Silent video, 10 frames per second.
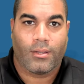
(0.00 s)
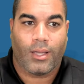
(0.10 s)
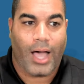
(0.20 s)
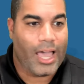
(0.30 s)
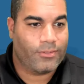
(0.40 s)

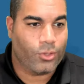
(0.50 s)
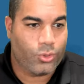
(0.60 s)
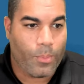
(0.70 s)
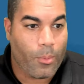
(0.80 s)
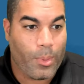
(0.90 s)
I have students who've
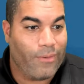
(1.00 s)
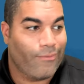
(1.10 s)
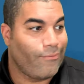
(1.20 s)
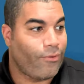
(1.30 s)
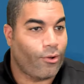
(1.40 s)
been with me
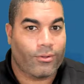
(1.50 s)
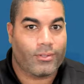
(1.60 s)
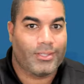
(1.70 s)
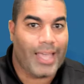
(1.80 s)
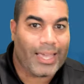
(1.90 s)
for
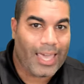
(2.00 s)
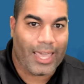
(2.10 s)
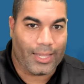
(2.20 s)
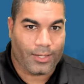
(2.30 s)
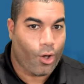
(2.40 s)

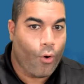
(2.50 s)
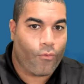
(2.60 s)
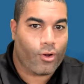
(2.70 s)
over